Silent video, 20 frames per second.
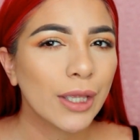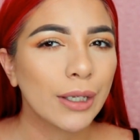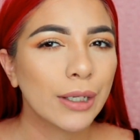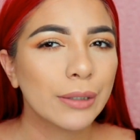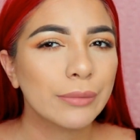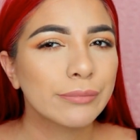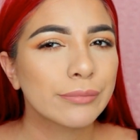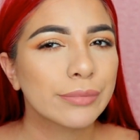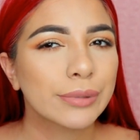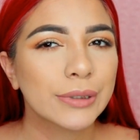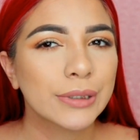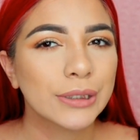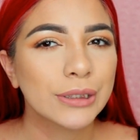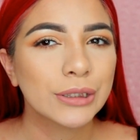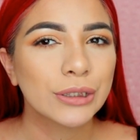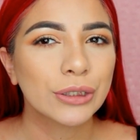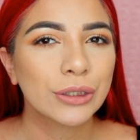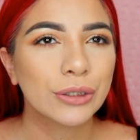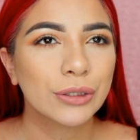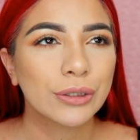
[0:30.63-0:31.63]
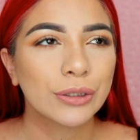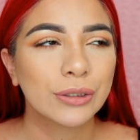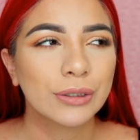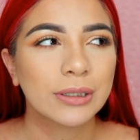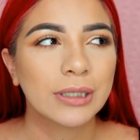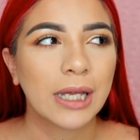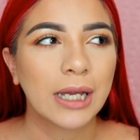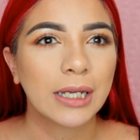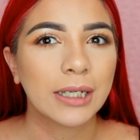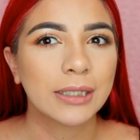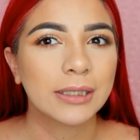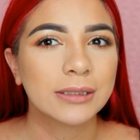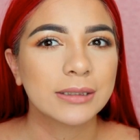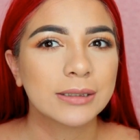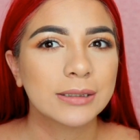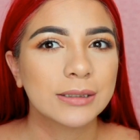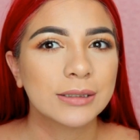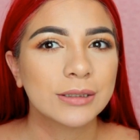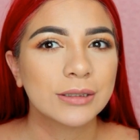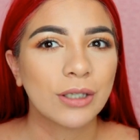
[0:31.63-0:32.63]
I'm pretty sure
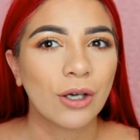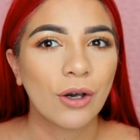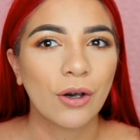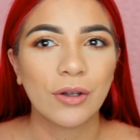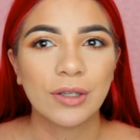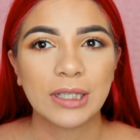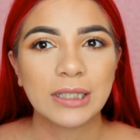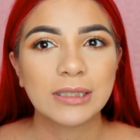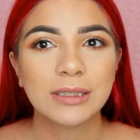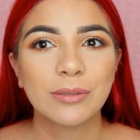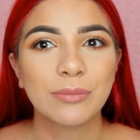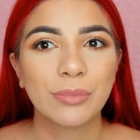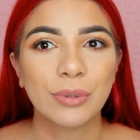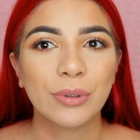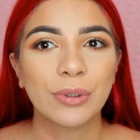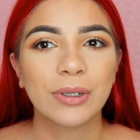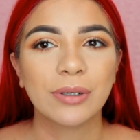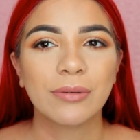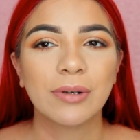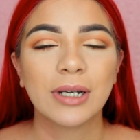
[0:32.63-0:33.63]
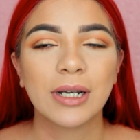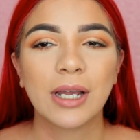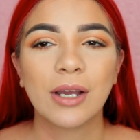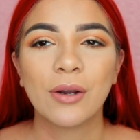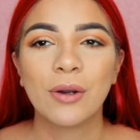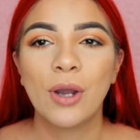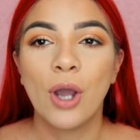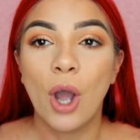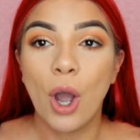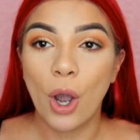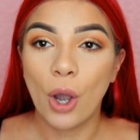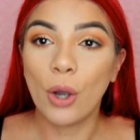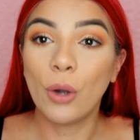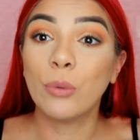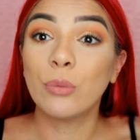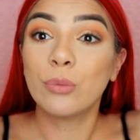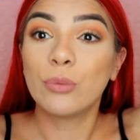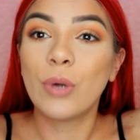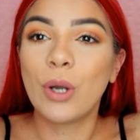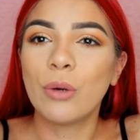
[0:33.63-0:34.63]
that's all that's important right now.
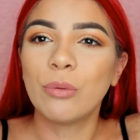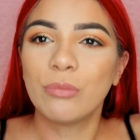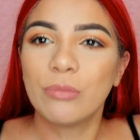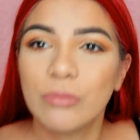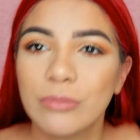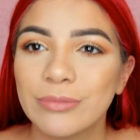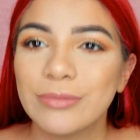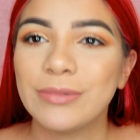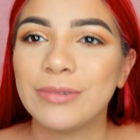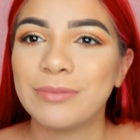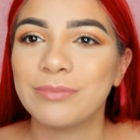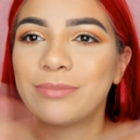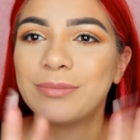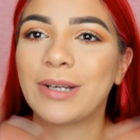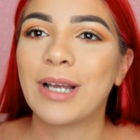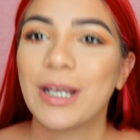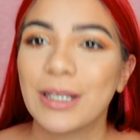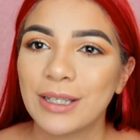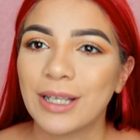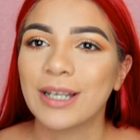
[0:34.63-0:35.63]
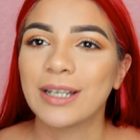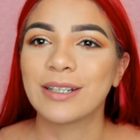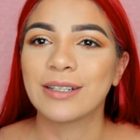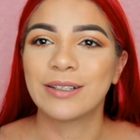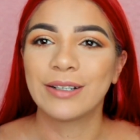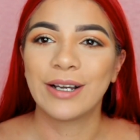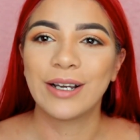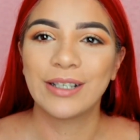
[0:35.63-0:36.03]
Oh, I lied.